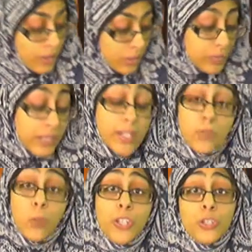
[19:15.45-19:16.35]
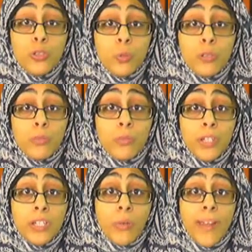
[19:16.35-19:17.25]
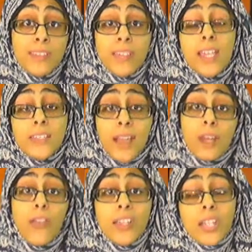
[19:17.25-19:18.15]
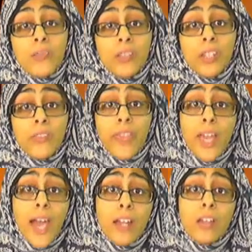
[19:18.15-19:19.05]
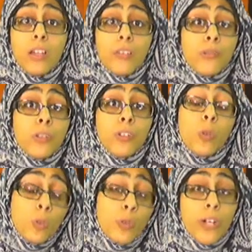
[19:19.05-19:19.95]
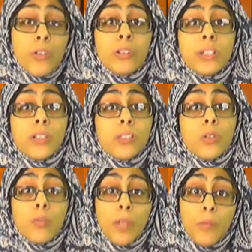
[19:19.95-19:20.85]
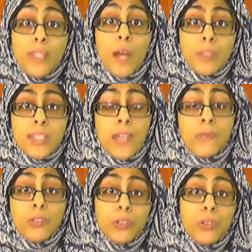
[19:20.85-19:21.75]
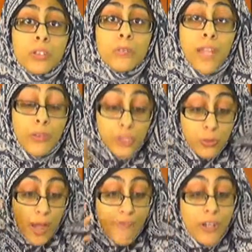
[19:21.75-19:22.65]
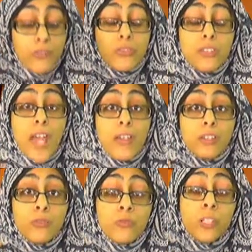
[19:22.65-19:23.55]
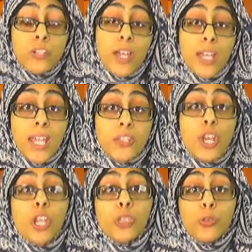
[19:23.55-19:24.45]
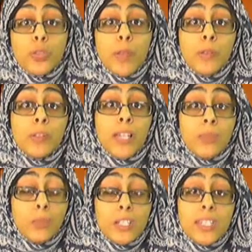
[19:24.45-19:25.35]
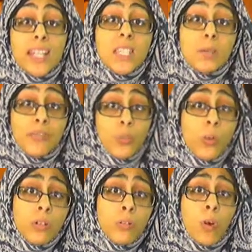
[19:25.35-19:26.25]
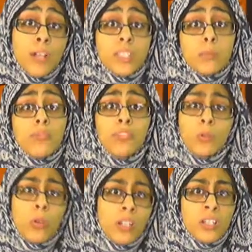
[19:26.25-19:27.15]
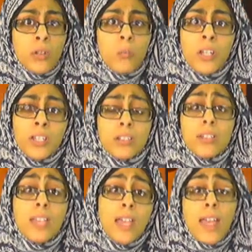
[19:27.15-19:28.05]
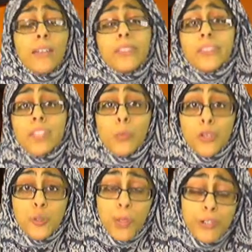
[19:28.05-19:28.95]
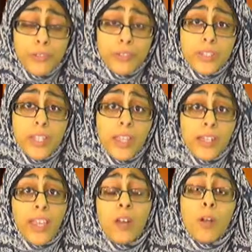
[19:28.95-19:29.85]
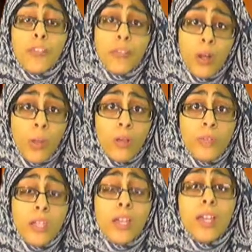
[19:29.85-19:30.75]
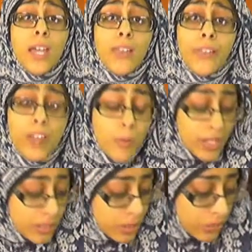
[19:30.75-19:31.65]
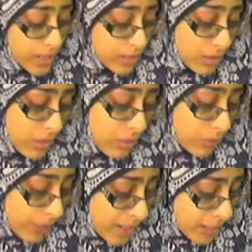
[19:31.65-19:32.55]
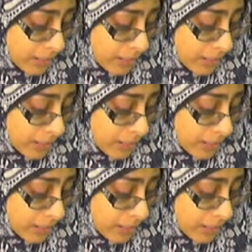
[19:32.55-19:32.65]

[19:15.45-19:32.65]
Because when you were being raised, they sacrificed everything they had for your priorities. So maybe now it's time for you to, now that you have that understanding, you've reached that age, you should maybe put aside some of your wants, some of your opinions, and listen to what your parents are saying and care about their well-being and their best interest, right?